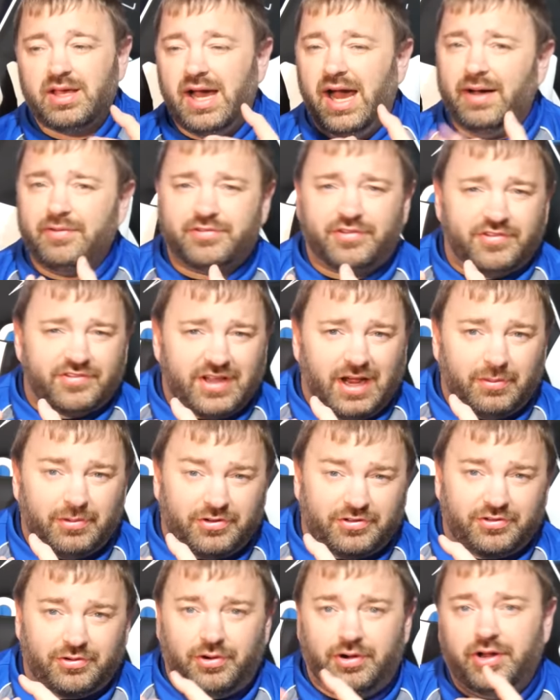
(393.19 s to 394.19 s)
Obviously,
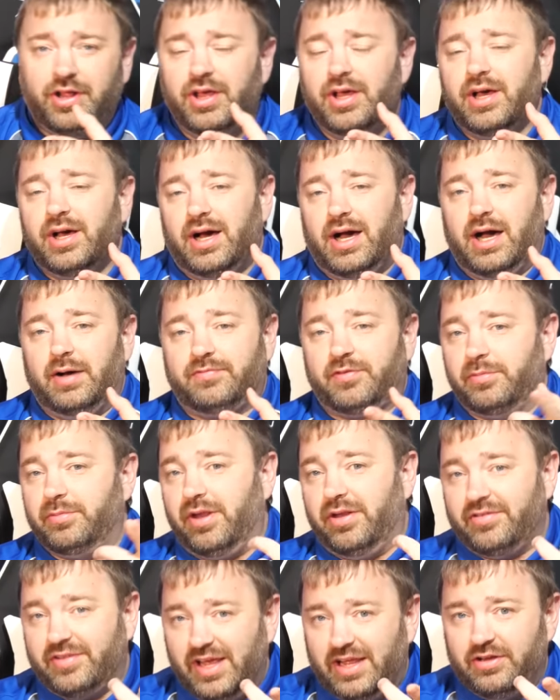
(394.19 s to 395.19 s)
Skyward Sword uh, from
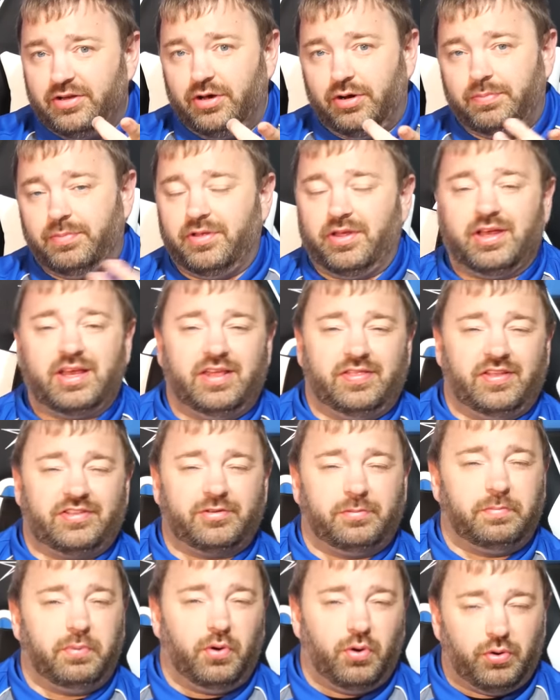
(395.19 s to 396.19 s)
Nintendo, but again, that's
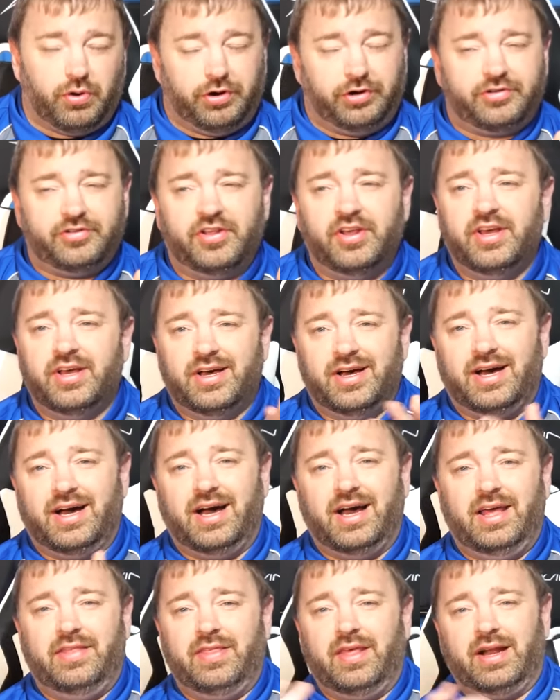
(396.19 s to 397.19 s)
a port.
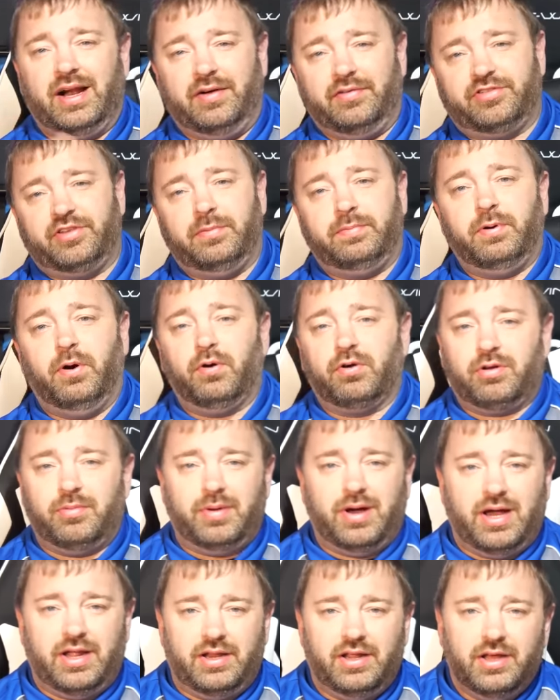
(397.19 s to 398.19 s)
Uh, and then obviously,
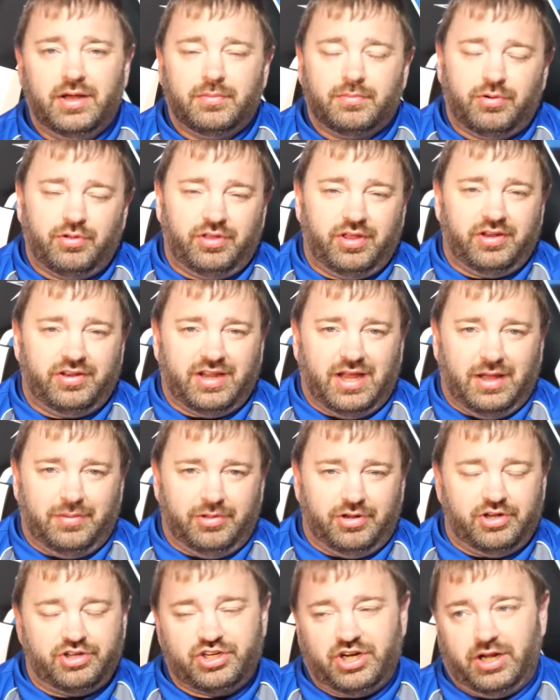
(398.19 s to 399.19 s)
Pokemon Brilliant
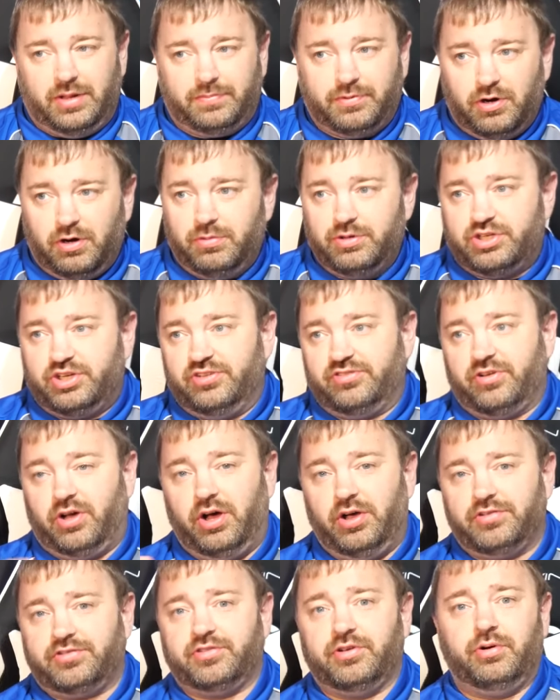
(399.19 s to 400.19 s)
Diamond and Shining Pearl, which is
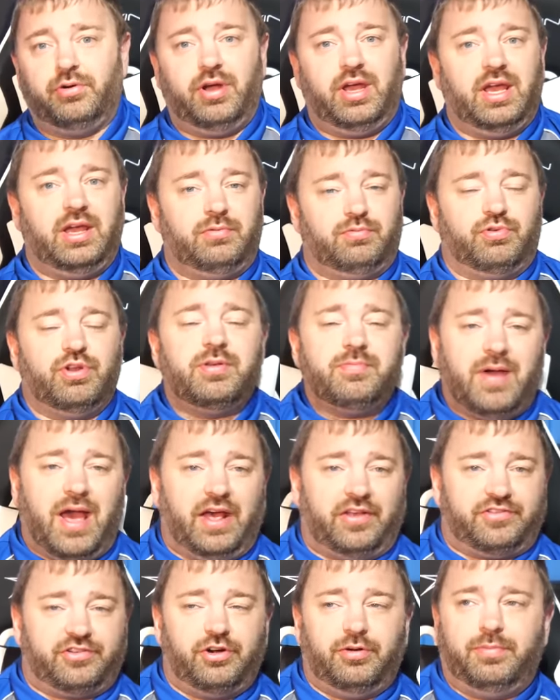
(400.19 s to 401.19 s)
also a
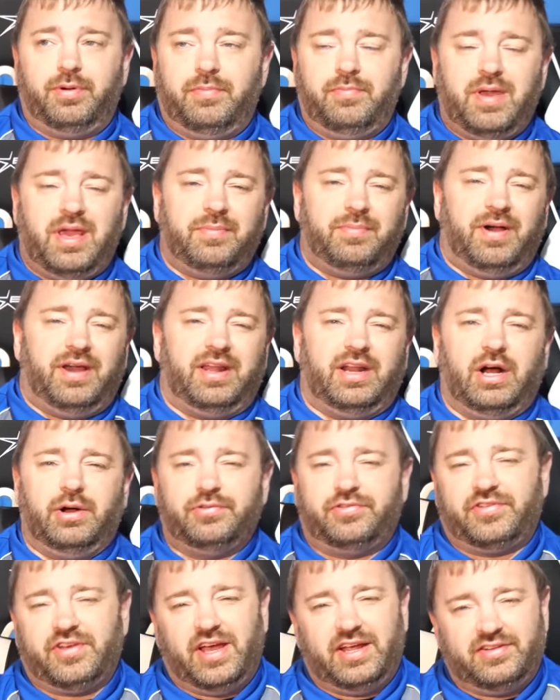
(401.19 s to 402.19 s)
remaster but made by an
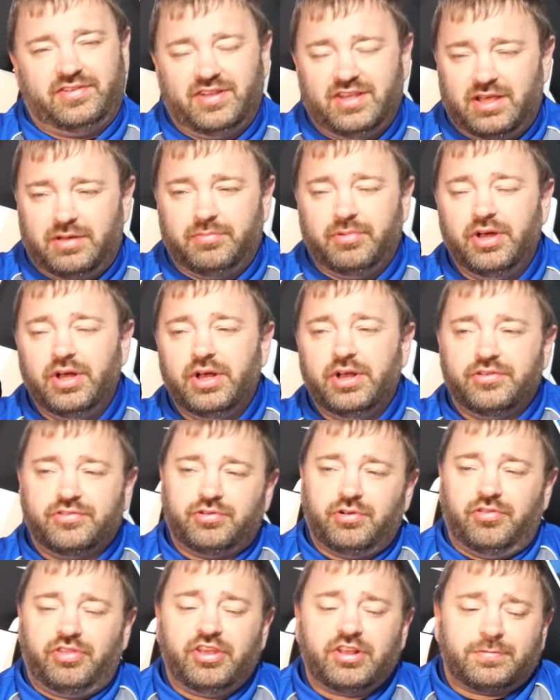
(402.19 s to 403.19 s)
outside team.
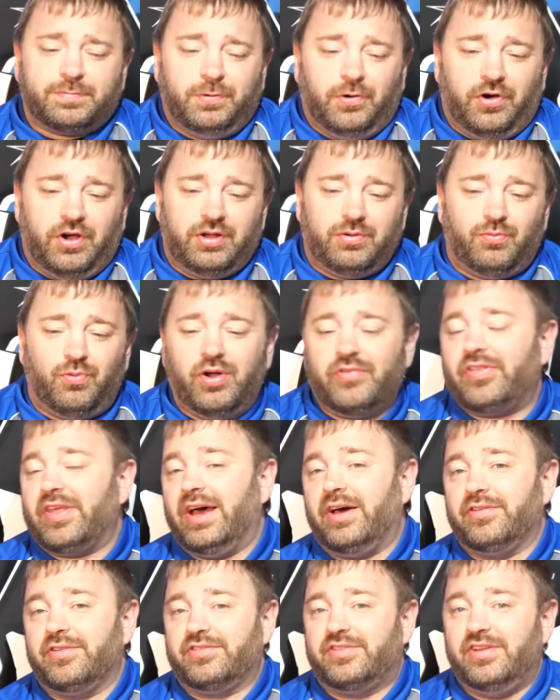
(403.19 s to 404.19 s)
So at this point, what the
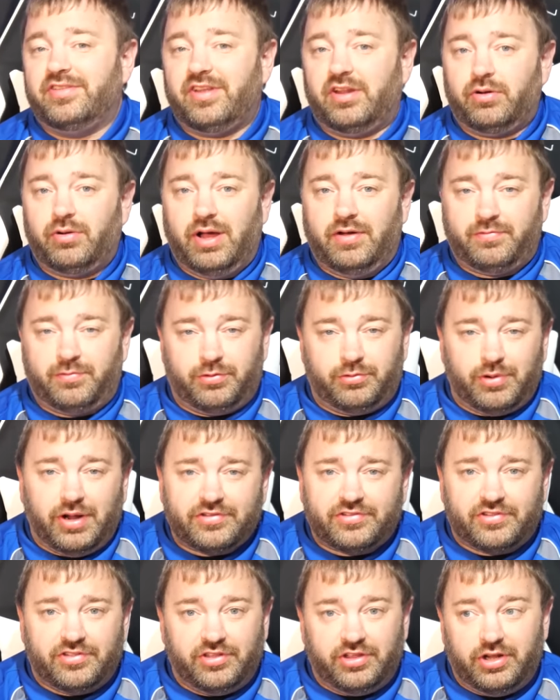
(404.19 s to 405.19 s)
hell does Nintendo have for the
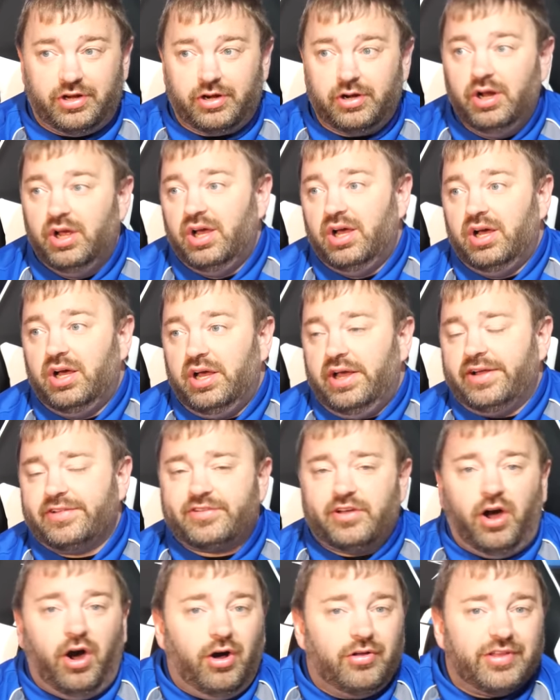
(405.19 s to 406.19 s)
rest of the year?
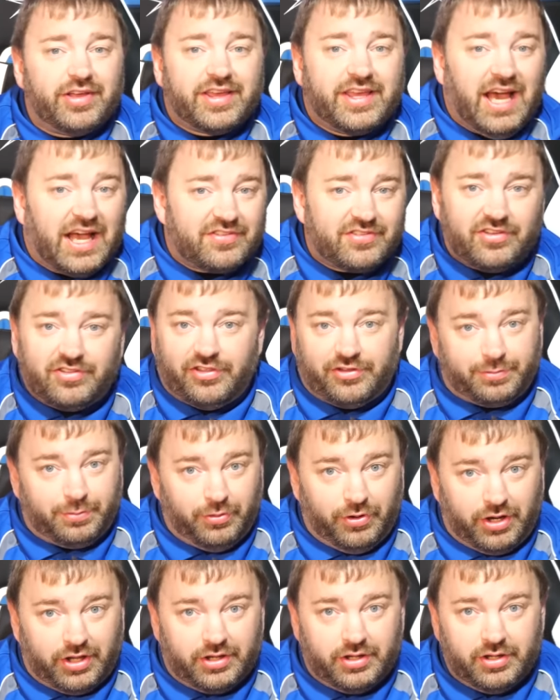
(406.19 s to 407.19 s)
It's all a guess at this
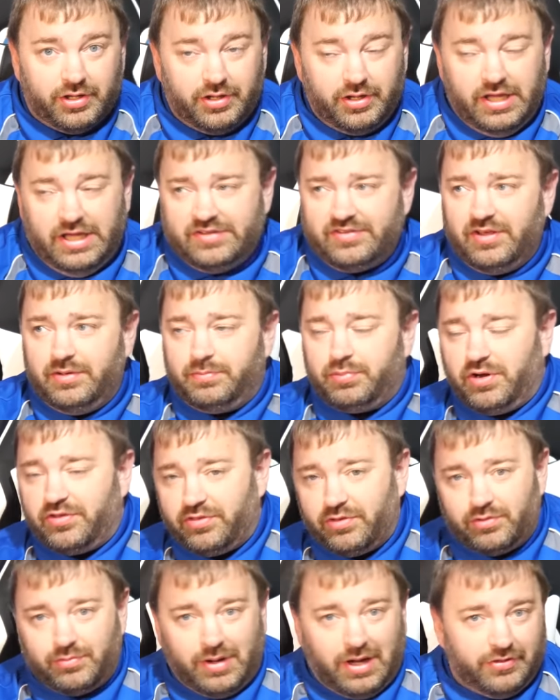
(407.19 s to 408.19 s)
point. Is it
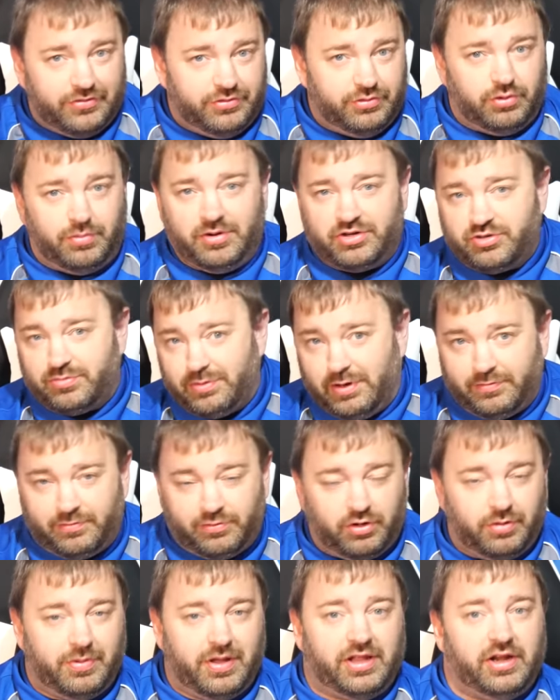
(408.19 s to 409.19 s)
Breath of the Wild 2 or Metroid Prime
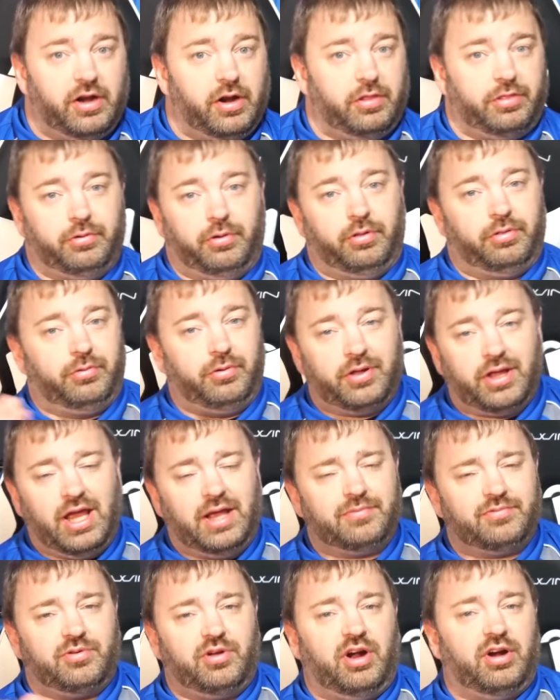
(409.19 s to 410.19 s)
4 or Bayonetta 3? Three
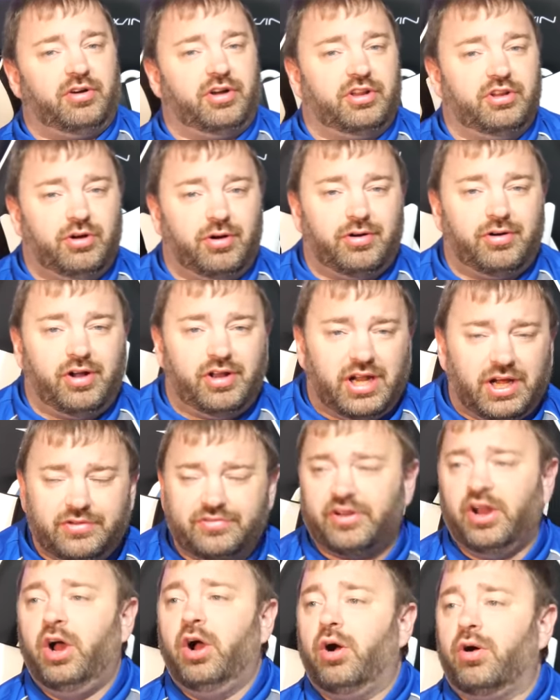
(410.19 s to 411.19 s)
games we already know are
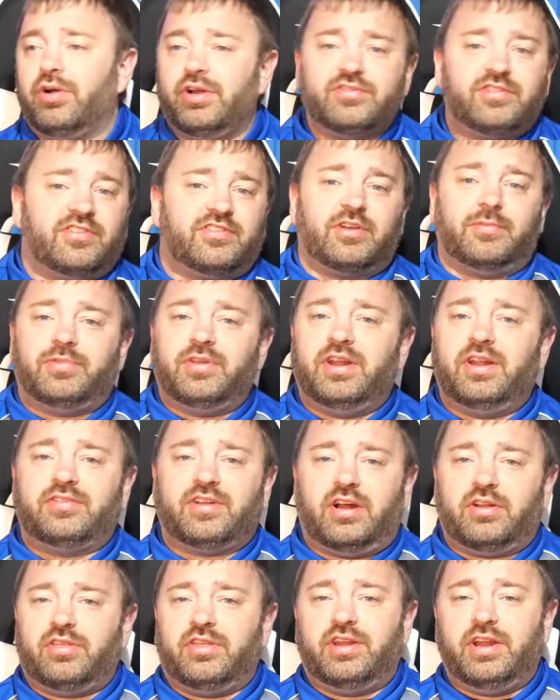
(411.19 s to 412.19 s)
announced, or is it something
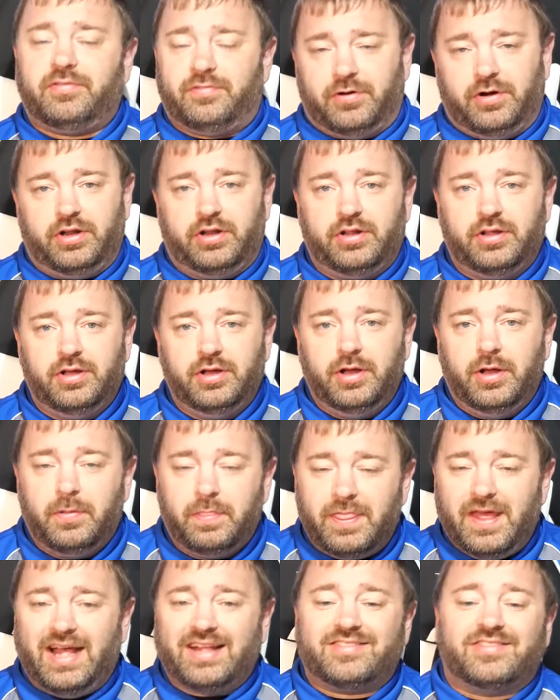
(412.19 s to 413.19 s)
entirely different?
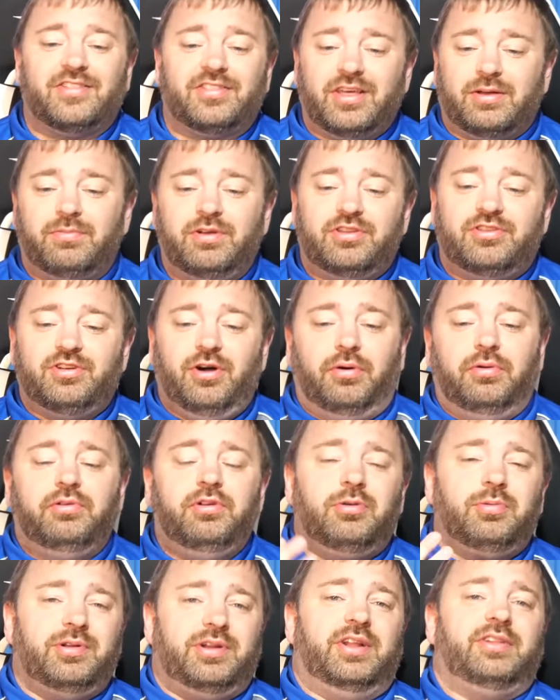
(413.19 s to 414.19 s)
That's the thing. We don't
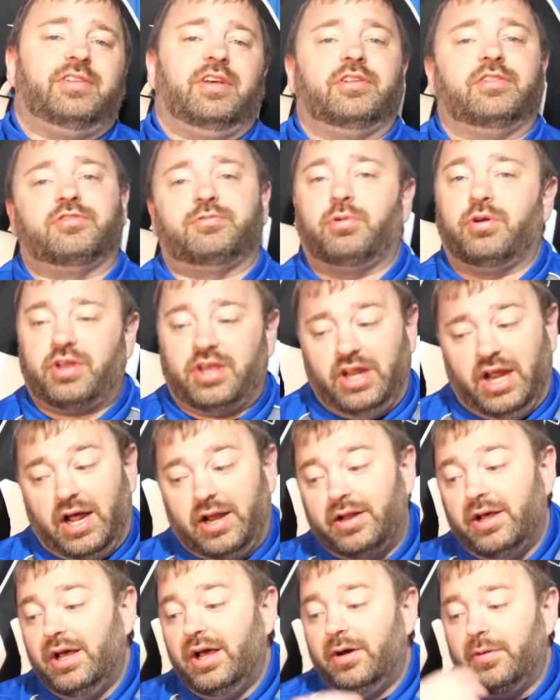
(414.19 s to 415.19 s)
know what Nintendo's working on.